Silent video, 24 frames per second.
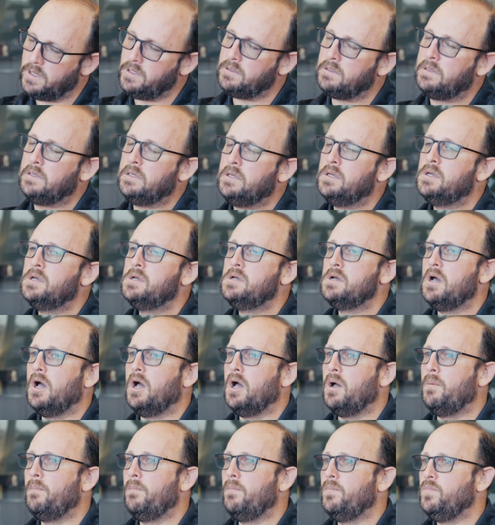Mm-hmm.
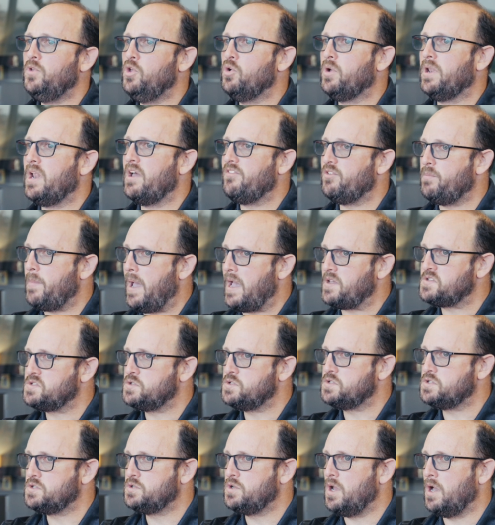You can have a
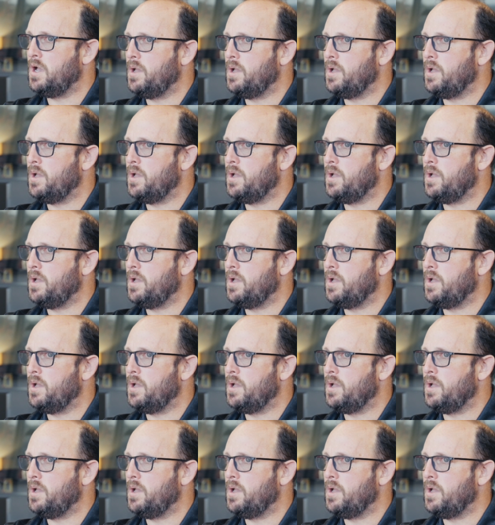master's